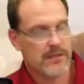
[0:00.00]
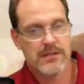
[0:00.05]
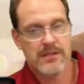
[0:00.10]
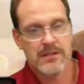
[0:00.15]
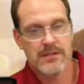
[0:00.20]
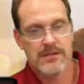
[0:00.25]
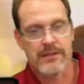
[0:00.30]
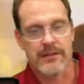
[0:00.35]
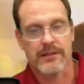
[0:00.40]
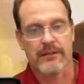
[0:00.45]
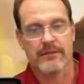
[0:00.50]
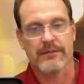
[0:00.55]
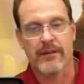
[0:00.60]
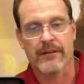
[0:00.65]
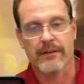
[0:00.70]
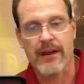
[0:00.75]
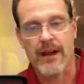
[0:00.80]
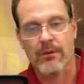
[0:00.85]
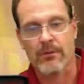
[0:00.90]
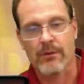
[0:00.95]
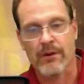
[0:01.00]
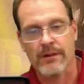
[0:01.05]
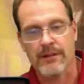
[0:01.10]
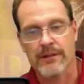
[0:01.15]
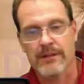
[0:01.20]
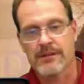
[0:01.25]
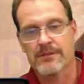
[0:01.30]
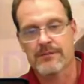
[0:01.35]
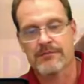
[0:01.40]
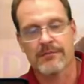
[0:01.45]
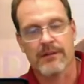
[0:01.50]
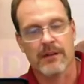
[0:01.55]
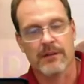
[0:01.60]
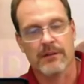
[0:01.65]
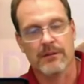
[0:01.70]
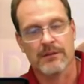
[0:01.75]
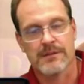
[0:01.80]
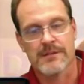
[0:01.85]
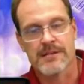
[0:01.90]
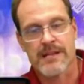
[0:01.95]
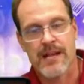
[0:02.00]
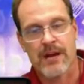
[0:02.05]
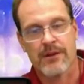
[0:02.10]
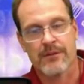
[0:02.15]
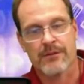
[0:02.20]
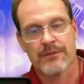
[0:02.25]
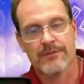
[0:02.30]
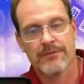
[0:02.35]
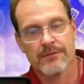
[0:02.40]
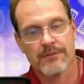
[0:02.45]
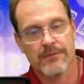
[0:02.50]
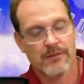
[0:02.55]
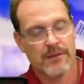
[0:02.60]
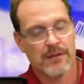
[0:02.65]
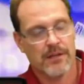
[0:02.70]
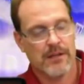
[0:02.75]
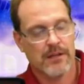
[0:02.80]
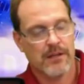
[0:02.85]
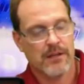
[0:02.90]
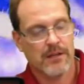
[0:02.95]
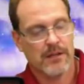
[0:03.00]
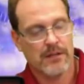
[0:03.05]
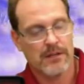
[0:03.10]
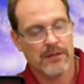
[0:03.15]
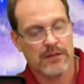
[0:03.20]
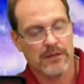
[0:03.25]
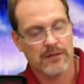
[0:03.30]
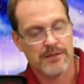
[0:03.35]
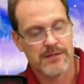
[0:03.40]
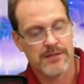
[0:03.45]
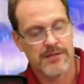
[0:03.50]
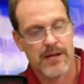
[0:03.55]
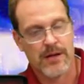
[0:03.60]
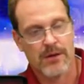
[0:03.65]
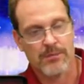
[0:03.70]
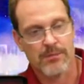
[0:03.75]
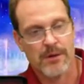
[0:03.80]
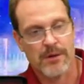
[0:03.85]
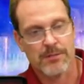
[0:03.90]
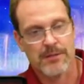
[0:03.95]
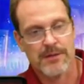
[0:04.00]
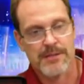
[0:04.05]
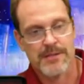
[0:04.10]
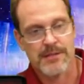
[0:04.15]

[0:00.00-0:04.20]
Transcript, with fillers: See, I've got one of these, you know, little sound, little sound puppies.